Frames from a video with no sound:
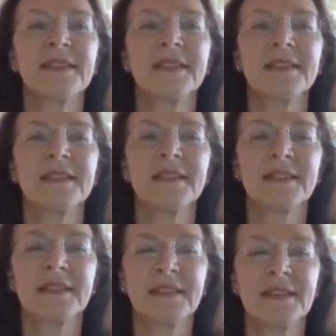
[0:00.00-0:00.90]

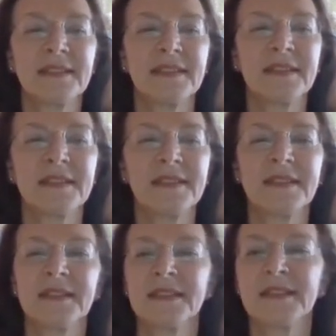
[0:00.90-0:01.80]

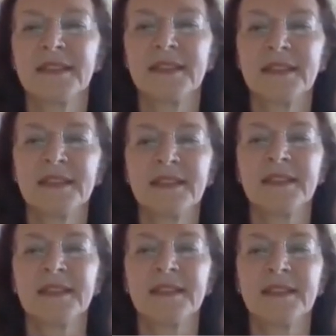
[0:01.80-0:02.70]

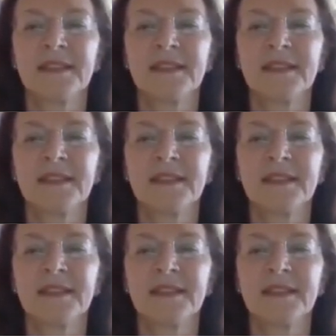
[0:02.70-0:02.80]
The person shown says nothing.